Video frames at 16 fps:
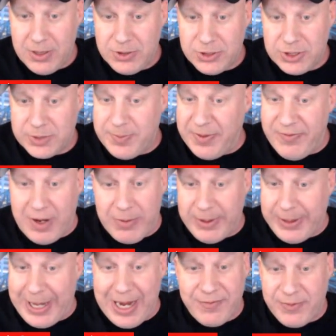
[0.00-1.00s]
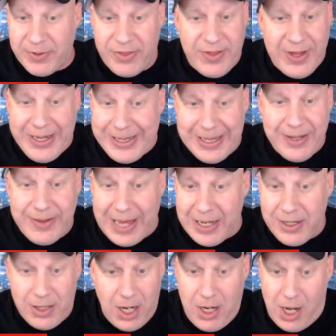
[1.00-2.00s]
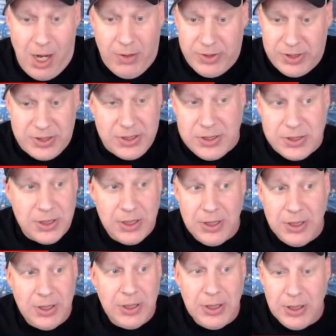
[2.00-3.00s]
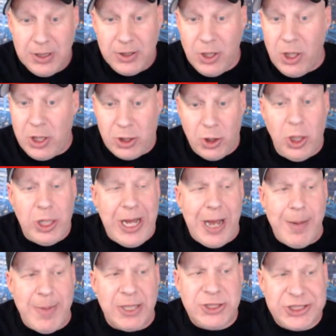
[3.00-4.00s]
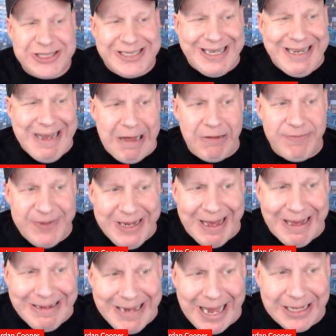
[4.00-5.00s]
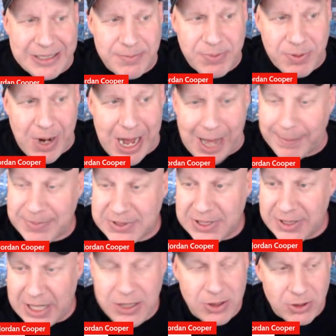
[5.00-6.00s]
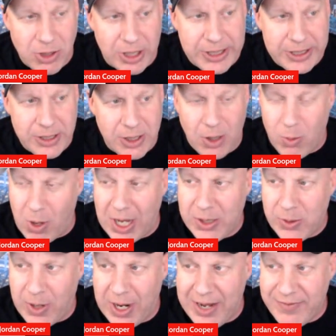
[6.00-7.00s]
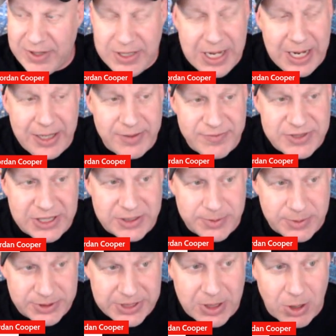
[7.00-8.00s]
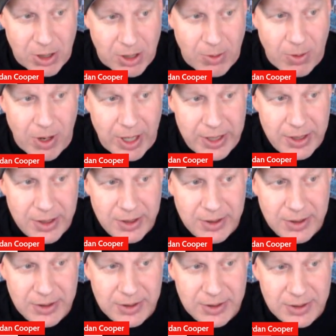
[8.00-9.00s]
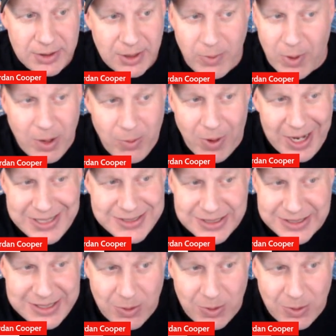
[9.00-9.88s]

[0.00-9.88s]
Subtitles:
Just be very careful thinking that like, oh, this is look how much CLV I got in props, and then you look and you go, why do I have a negative 6% ROI? Why is this?